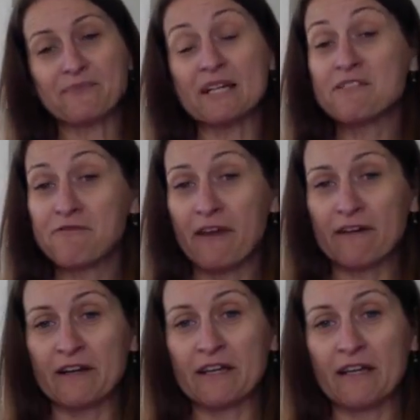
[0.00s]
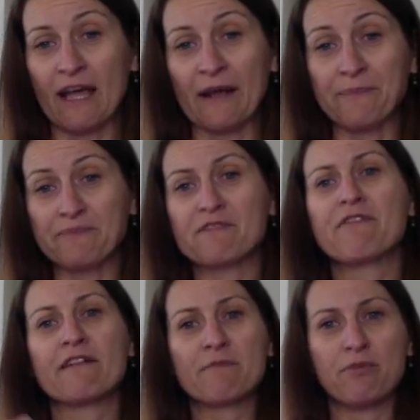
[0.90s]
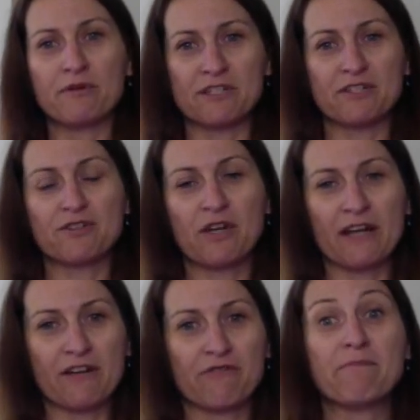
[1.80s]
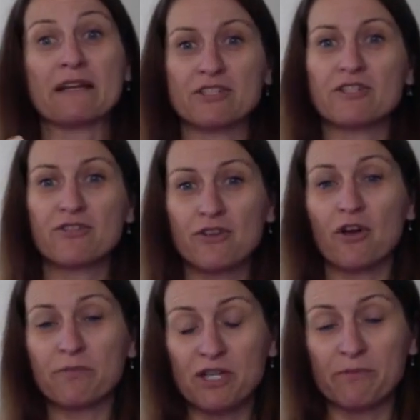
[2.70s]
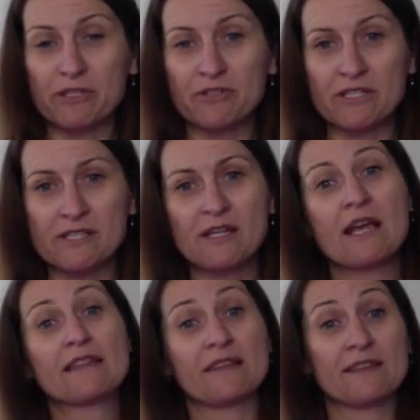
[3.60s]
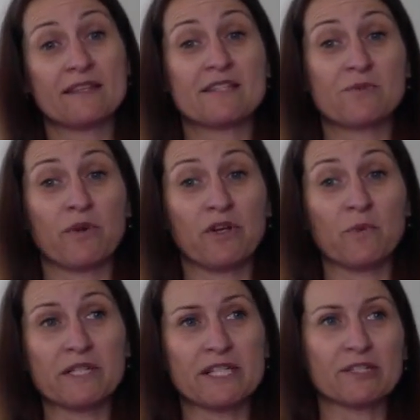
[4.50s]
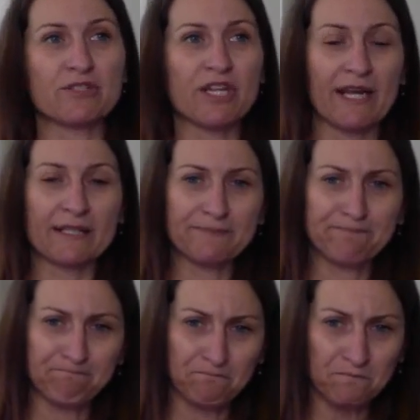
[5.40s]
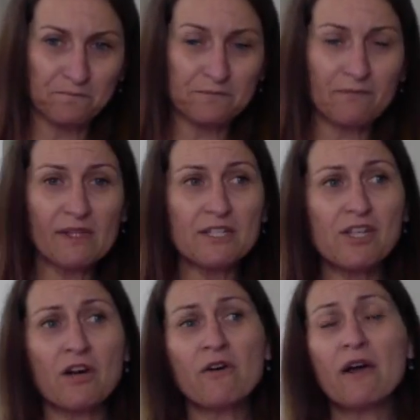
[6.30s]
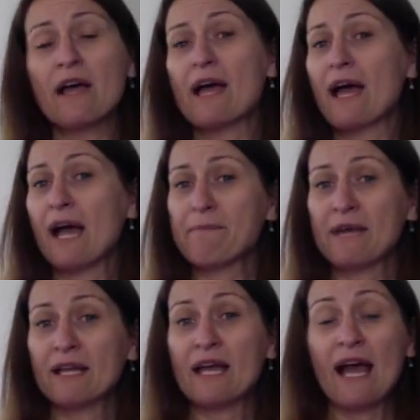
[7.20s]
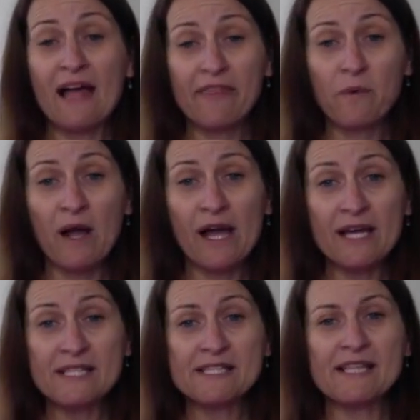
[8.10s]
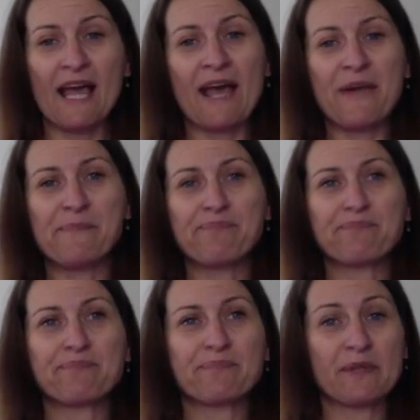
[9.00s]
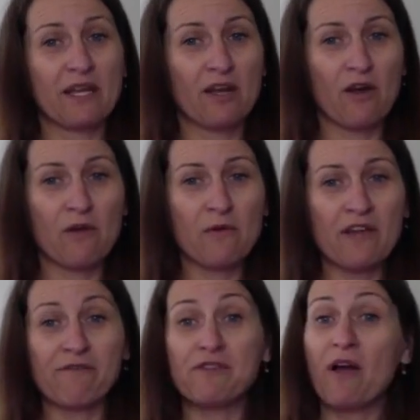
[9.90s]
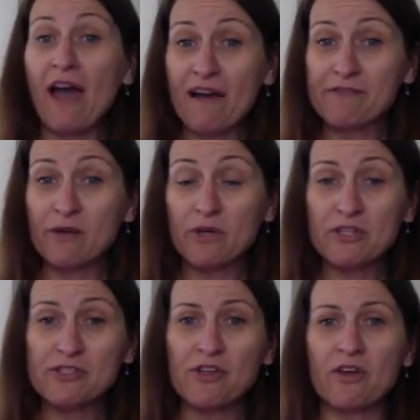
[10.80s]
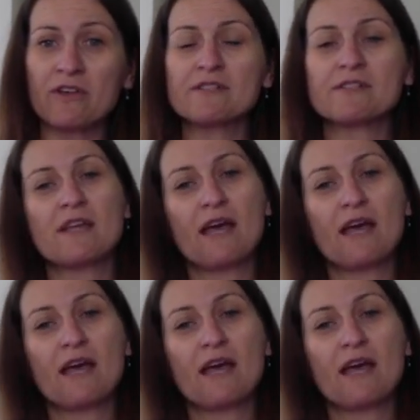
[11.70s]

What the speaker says: It's very important to kind of mention to the optometrist that this is what you're wanting to check. So, I mean, otherwise, if you have no concerns